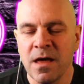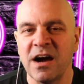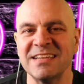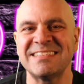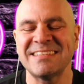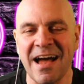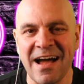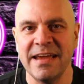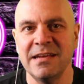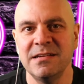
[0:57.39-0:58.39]

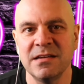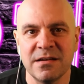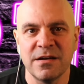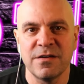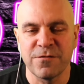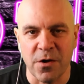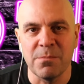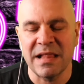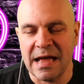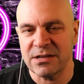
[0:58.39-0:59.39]
aside from
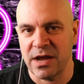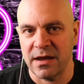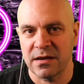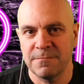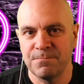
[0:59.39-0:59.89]
blackjack